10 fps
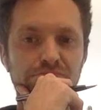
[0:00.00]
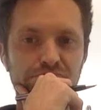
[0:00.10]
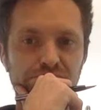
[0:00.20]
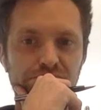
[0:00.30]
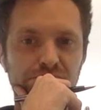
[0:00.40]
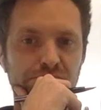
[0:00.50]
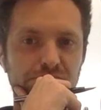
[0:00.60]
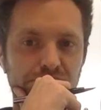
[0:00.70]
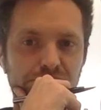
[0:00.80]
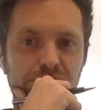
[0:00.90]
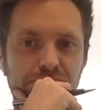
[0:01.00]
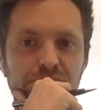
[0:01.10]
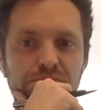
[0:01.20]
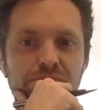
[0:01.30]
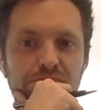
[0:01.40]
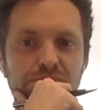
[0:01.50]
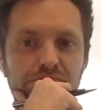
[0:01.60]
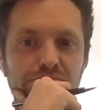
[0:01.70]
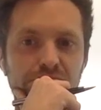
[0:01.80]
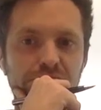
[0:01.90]

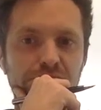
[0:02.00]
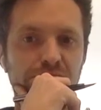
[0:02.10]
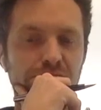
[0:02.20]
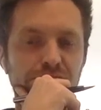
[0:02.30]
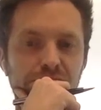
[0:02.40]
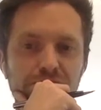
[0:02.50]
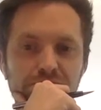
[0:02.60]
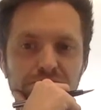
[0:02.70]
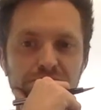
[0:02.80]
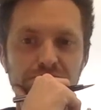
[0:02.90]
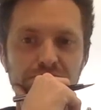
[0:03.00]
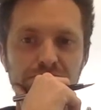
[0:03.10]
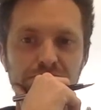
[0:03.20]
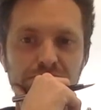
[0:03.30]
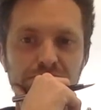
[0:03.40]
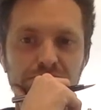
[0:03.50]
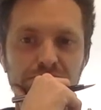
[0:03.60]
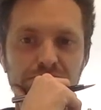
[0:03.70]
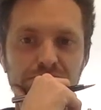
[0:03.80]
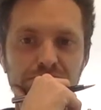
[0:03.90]

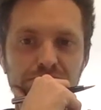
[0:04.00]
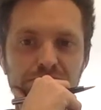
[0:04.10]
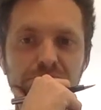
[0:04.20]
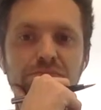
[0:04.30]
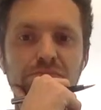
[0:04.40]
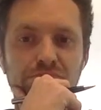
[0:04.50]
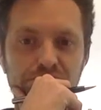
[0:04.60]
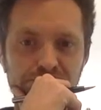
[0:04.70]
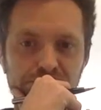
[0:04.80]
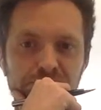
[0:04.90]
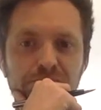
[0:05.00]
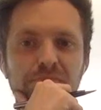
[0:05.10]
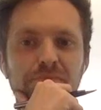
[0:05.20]
(silent)